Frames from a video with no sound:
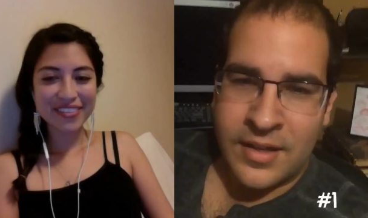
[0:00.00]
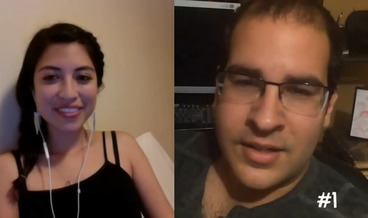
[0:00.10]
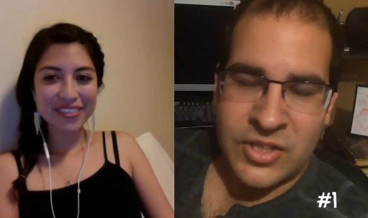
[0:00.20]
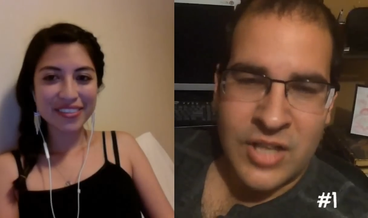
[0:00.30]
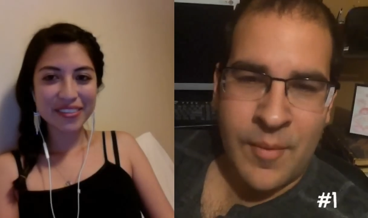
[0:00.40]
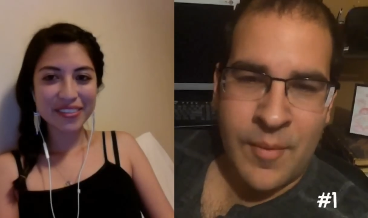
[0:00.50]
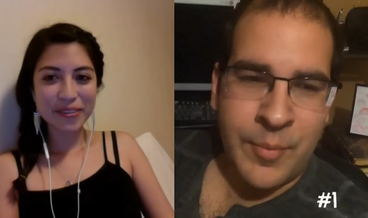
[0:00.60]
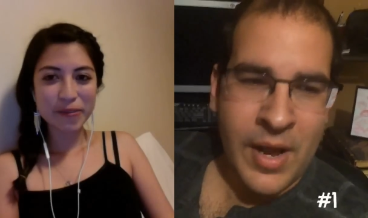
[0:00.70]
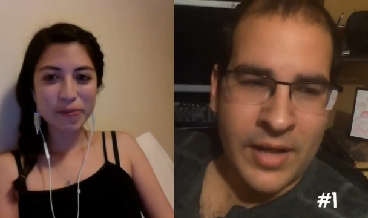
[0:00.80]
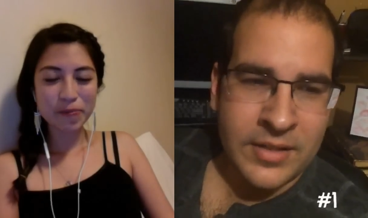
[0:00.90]
Speaker 1: It's just common
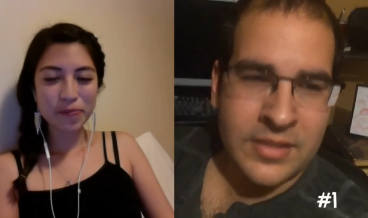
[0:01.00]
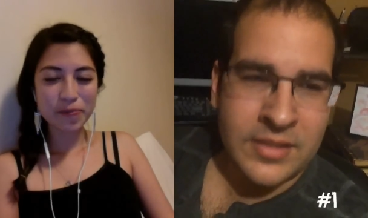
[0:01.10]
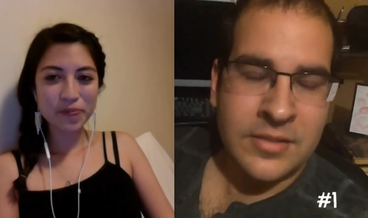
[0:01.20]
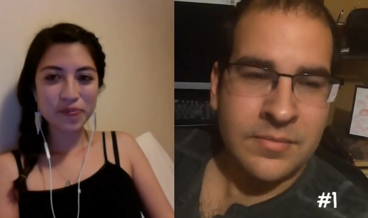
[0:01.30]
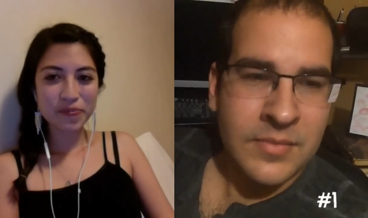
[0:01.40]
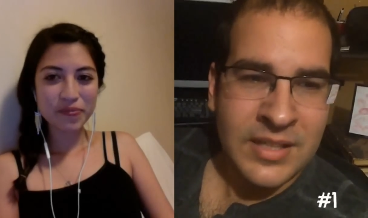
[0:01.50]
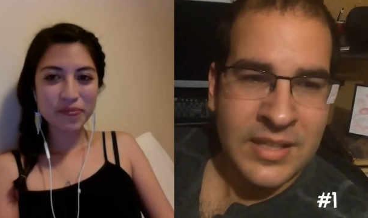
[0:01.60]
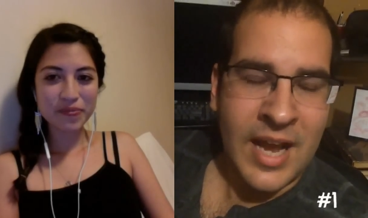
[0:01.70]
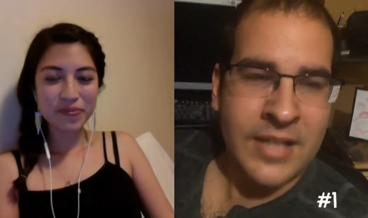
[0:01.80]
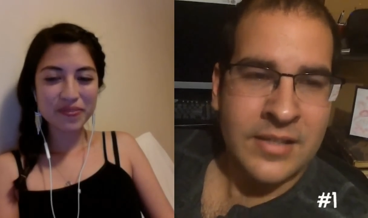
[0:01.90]
practice. It's
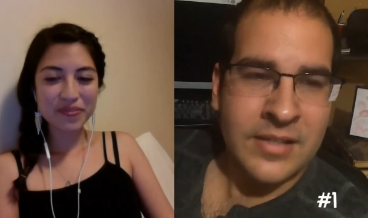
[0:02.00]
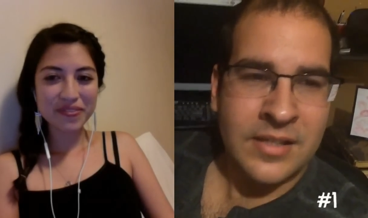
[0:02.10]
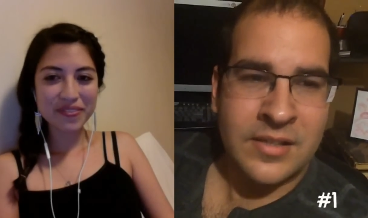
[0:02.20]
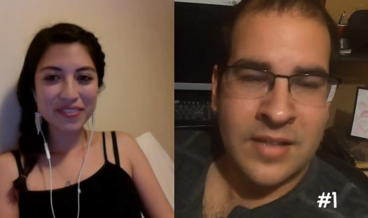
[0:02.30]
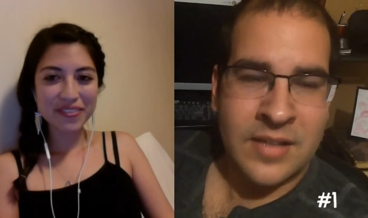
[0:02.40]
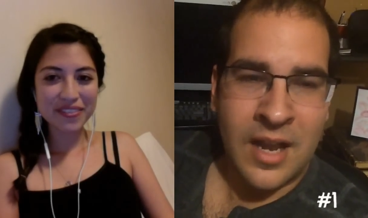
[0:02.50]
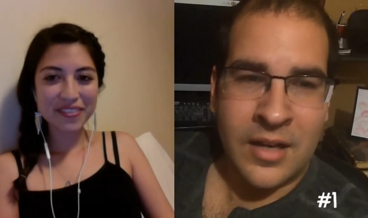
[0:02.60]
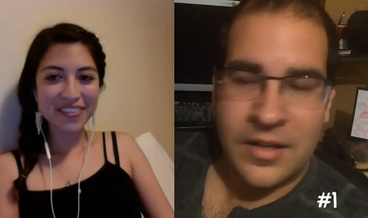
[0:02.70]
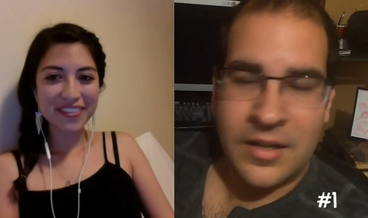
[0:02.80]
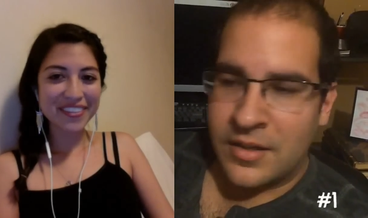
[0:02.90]
nice. It's not.
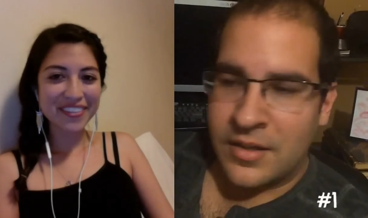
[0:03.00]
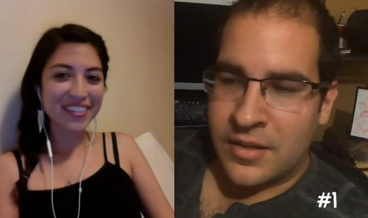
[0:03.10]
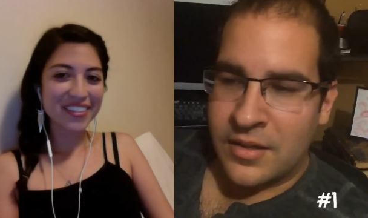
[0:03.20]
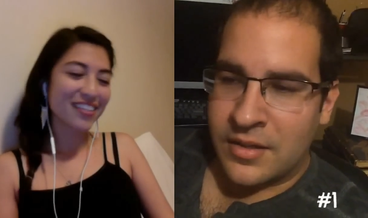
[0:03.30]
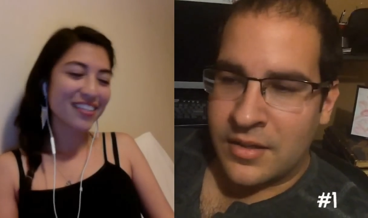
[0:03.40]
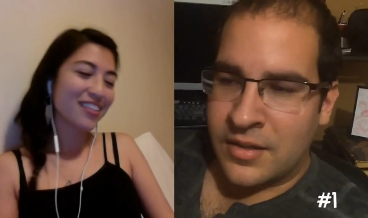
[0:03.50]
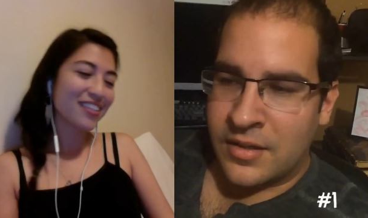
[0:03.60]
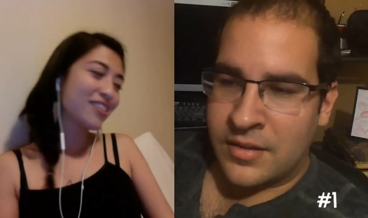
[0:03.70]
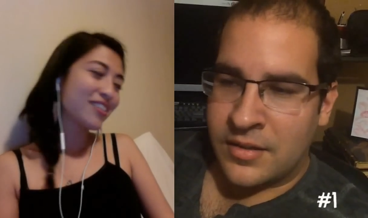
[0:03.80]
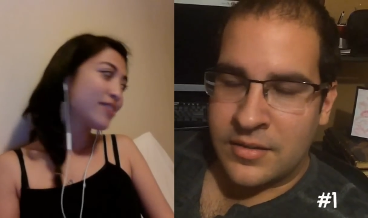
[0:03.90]

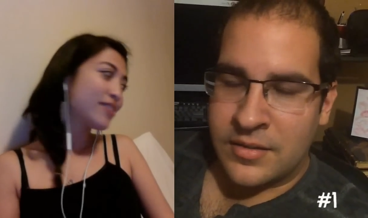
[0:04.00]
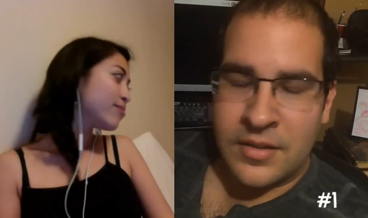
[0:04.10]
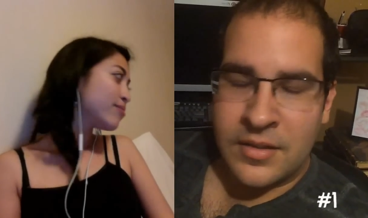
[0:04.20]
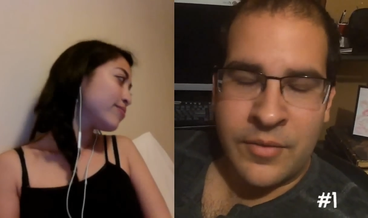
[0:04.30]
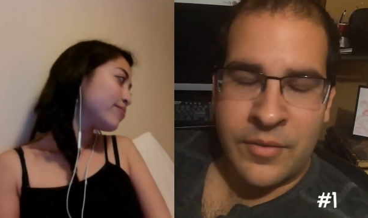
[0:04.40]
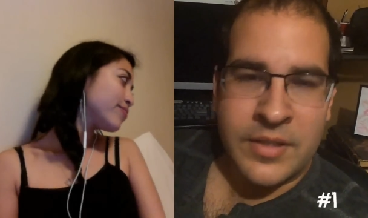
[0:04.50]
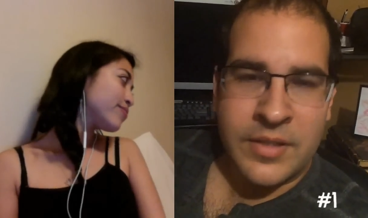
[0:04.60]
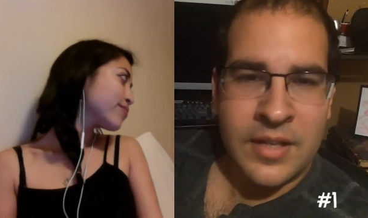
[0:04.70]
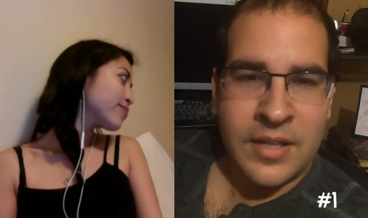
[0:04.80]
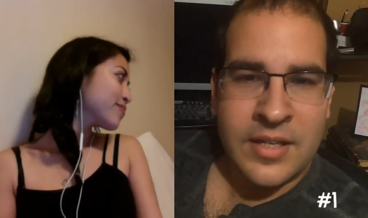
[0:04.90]
Uh,
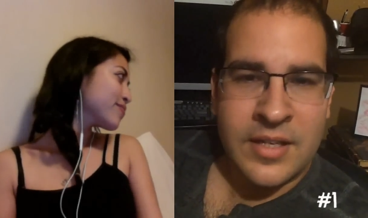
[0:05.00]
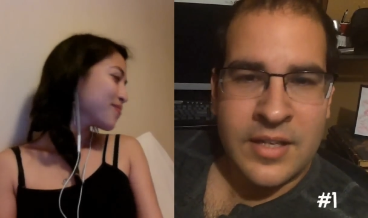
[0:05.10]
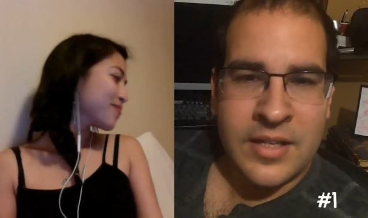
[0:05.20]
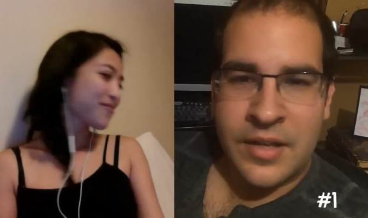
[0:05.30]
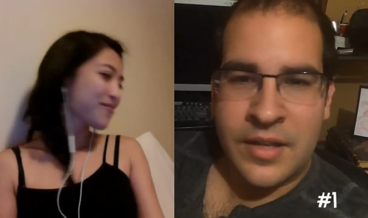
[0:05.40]
anyways, that's everything.